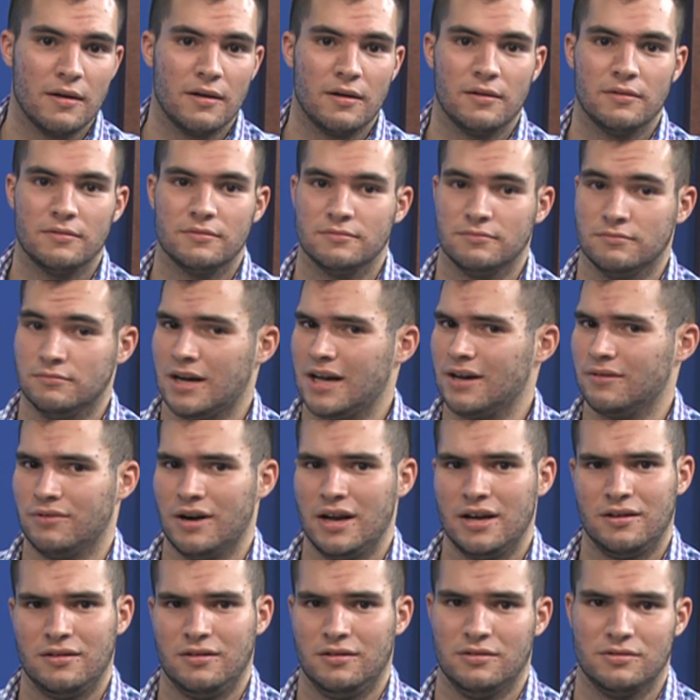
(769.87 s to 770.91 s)
my
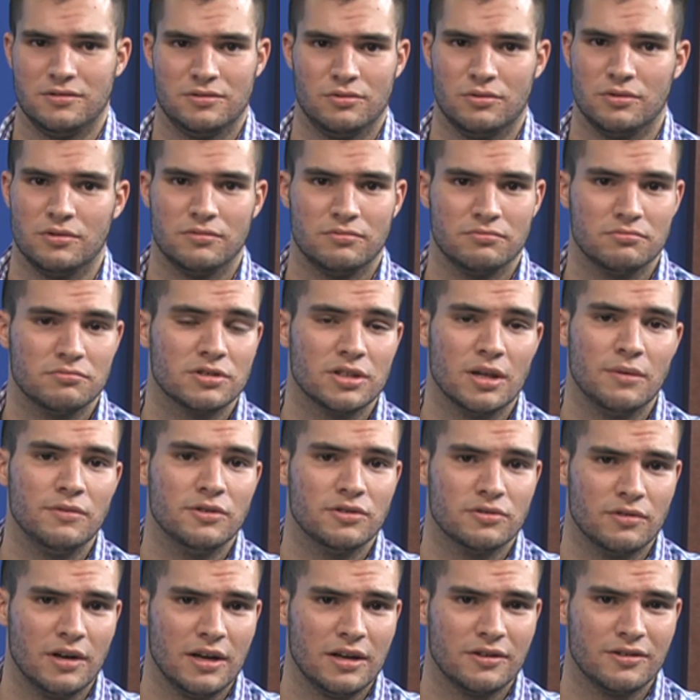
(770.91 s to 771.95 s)
records or someone's
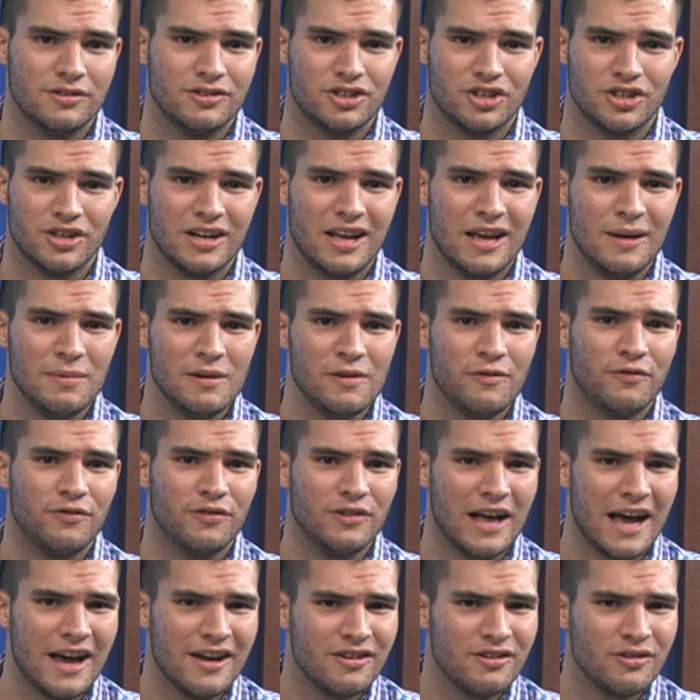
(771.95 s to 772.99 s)
records. Should I be
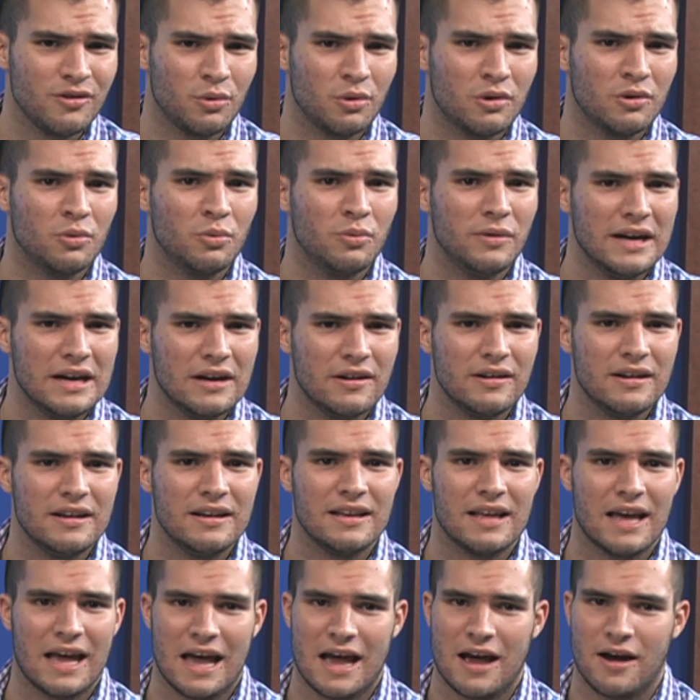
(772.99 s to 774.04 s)
flattered or weirded
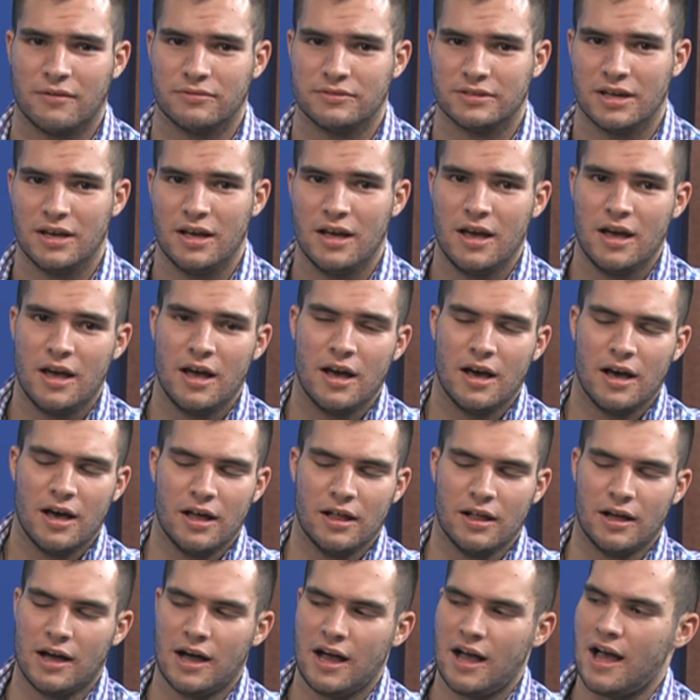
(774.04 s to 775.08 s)
out?
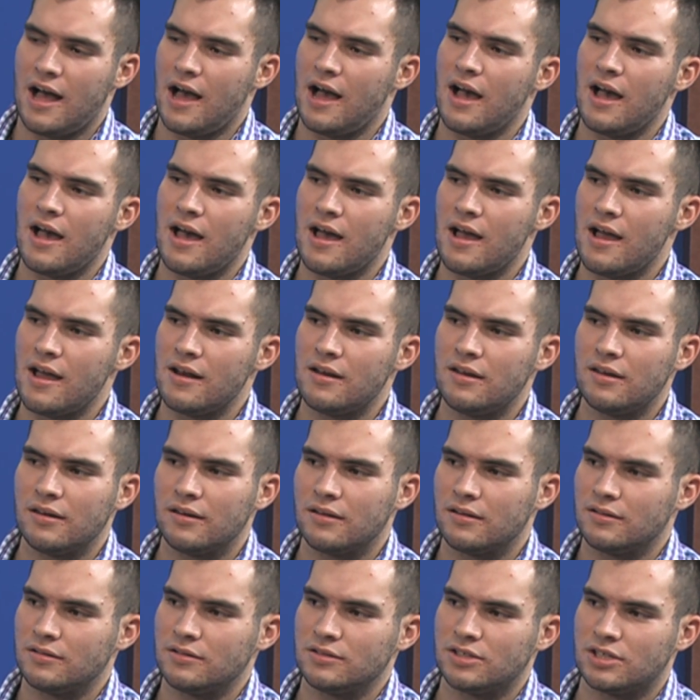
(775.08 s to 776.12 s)
Odd
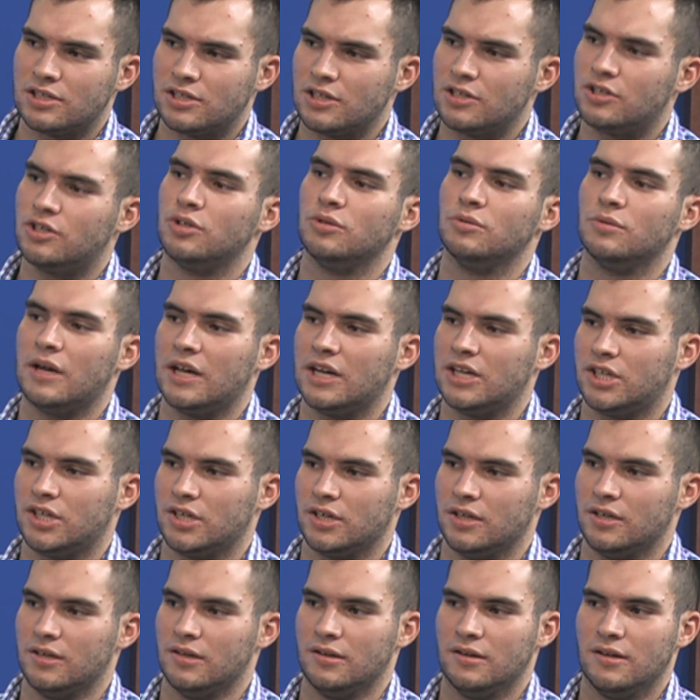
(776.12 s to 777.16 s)

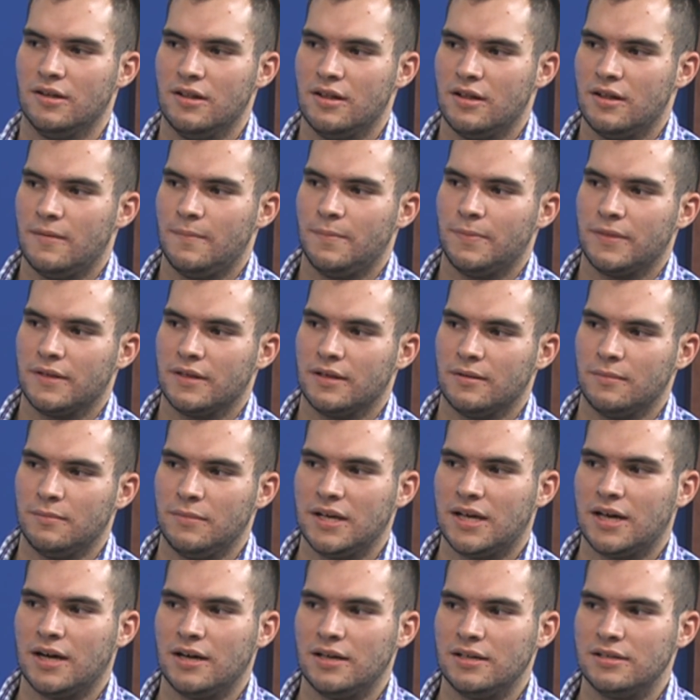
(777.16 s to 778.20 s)
situation,
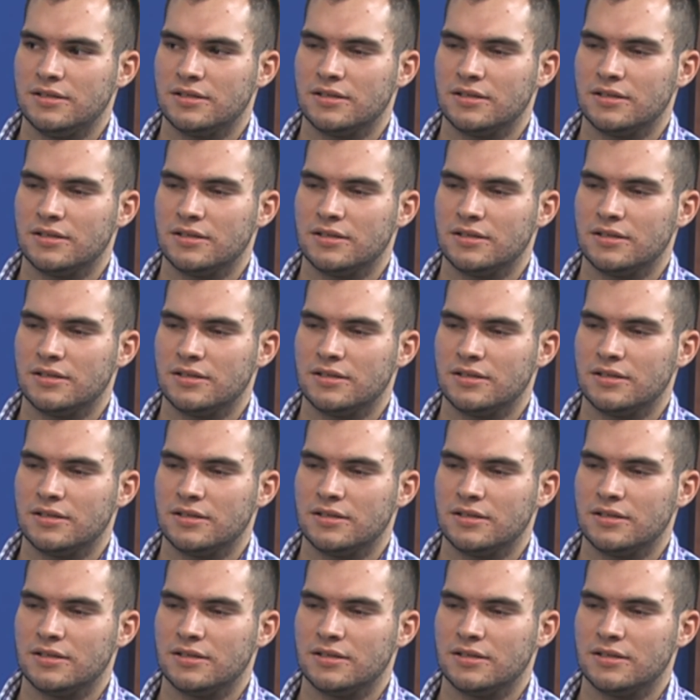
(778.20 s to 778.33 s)
because